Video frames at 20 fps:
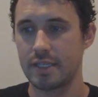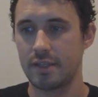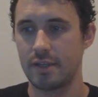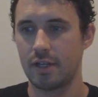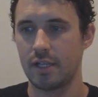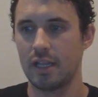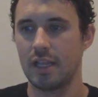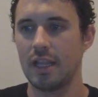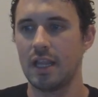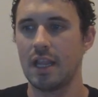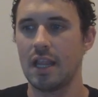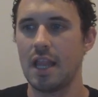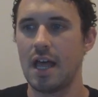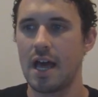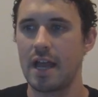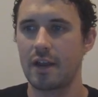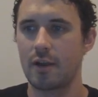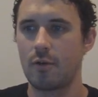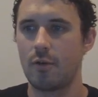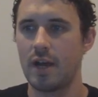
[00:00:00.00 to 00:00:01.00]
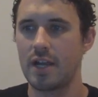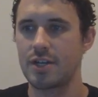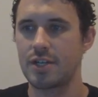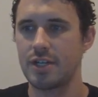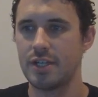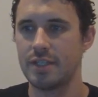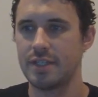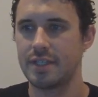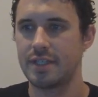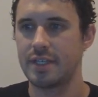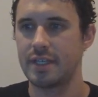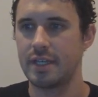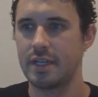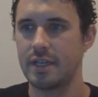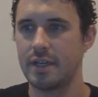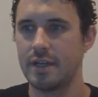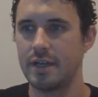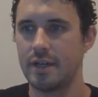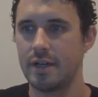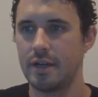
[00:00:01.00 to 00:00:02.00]
and there are a lot of questions
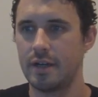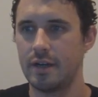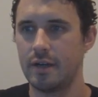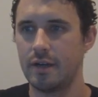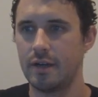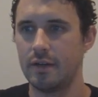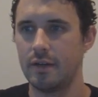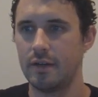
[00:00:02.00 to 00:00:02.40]
here.